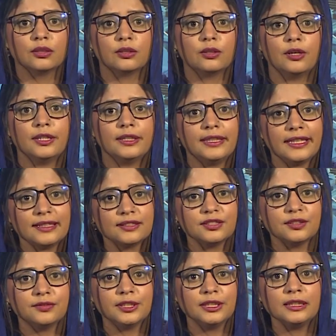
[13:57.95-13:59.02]

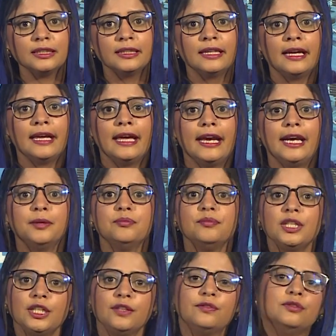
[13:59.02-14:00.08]
context-aware and
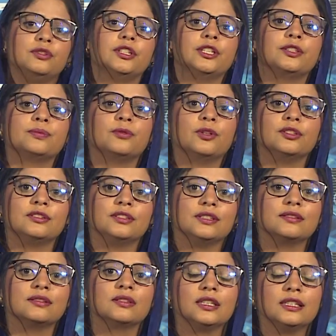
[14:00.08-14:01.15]
meaningful
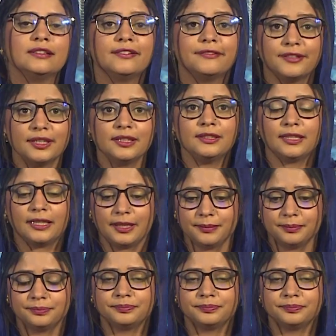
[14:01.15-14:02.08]
responses in the real time.